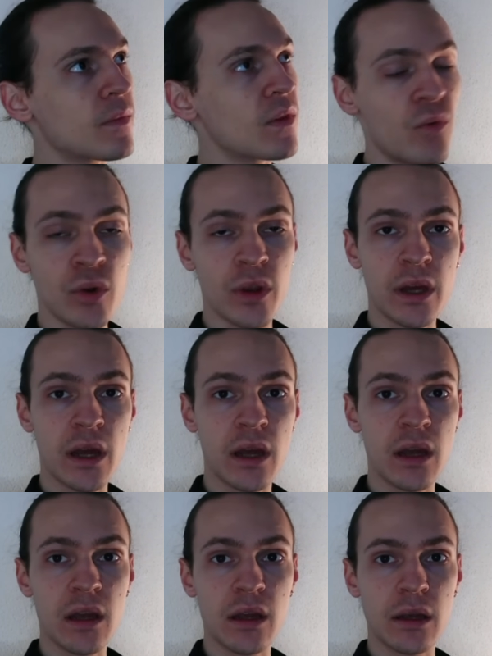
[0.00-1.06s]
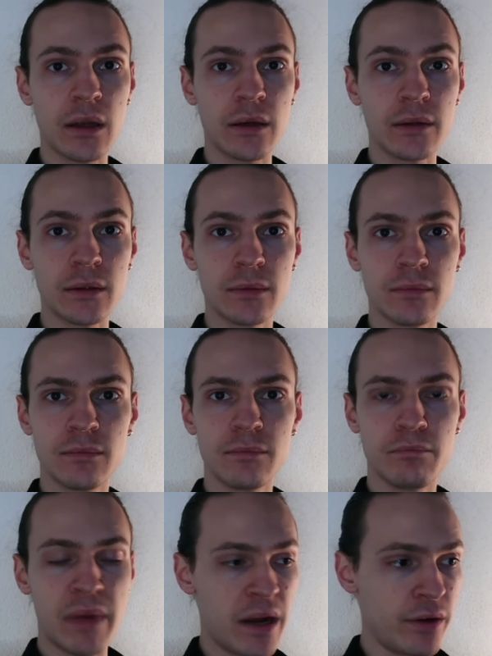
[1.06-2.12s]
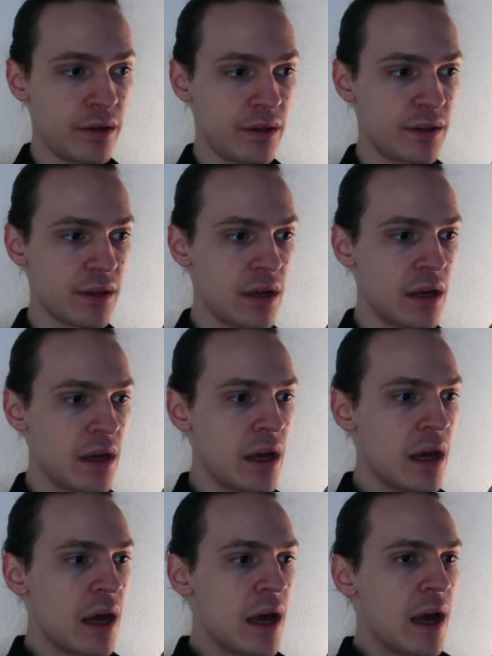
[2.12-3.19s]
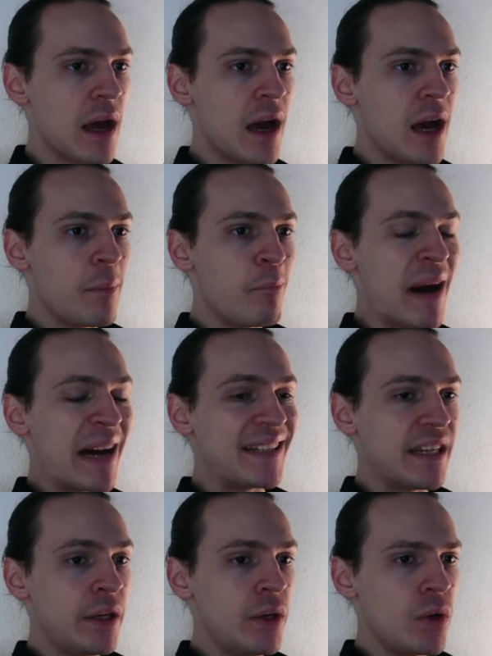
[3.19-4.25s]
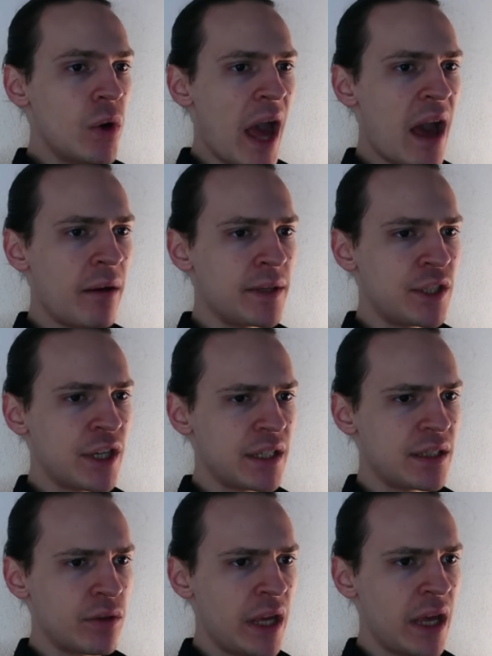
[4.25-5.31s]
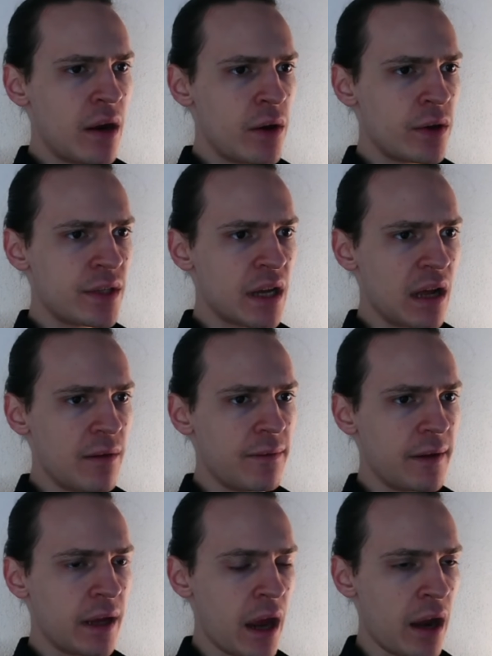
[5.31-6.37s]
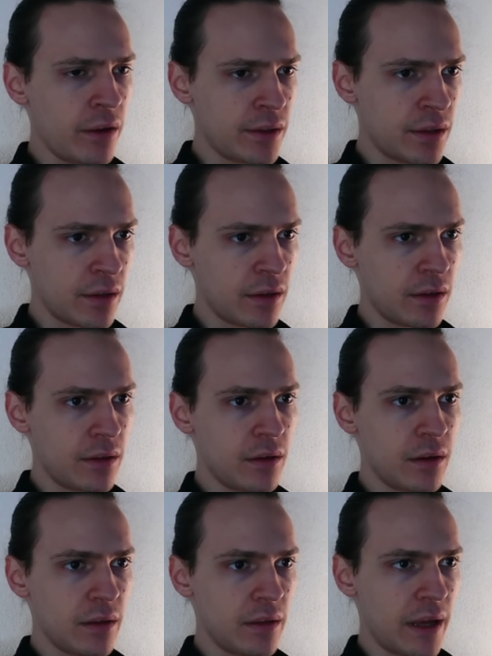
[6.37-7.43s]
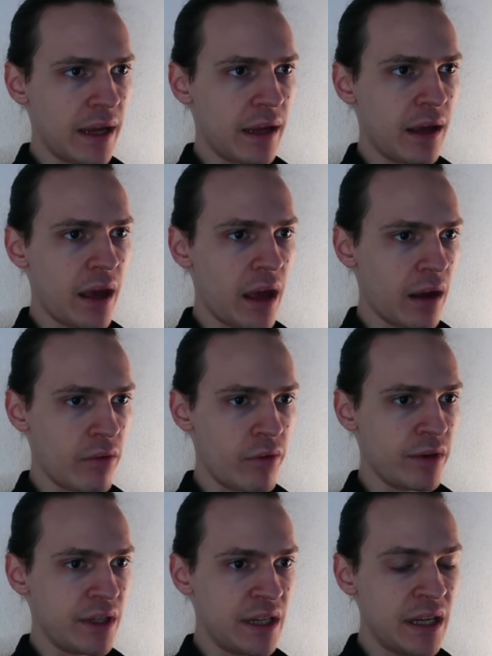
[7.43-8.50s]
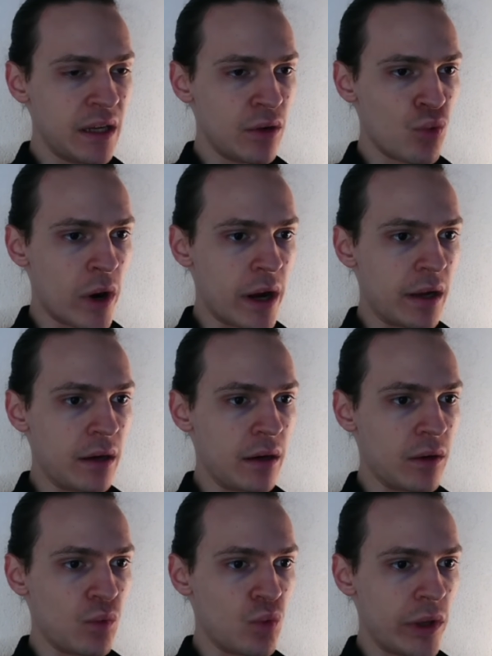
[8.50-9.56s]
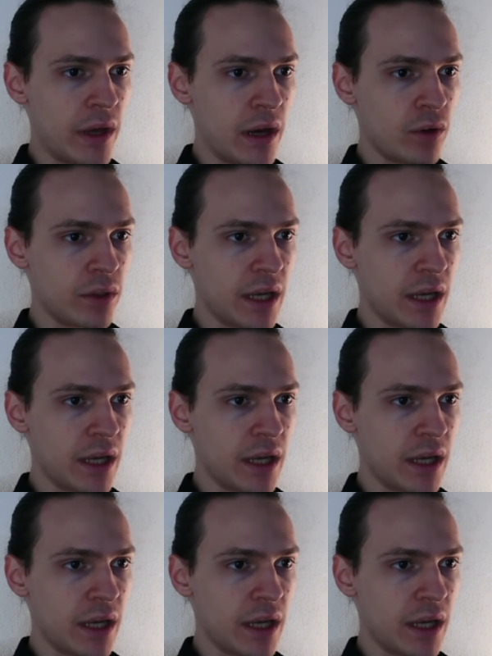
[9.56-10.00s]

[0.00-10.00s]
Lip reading: the banners, but you have a chance to get yourself a character, like a guaranteed one without